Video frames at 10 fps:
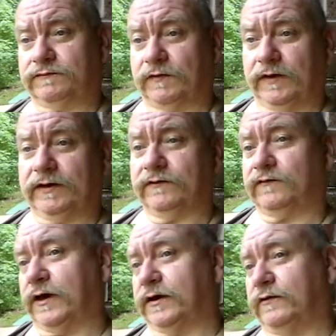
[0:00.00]
The lake is
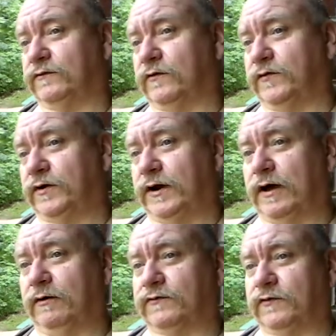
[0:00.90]
like it is over there
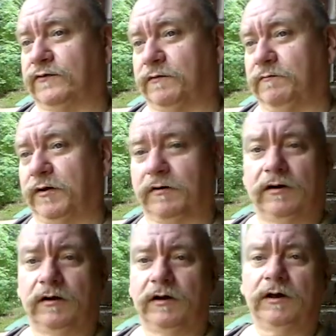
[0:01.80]
now, it's just a mirror.
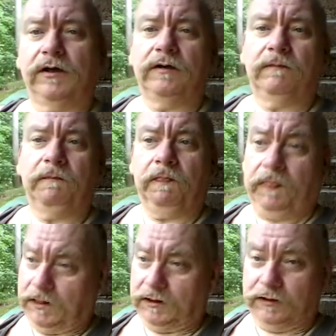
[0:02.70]

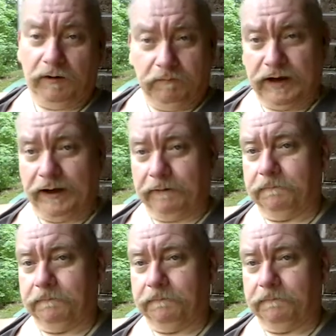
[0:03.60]
They'll bite.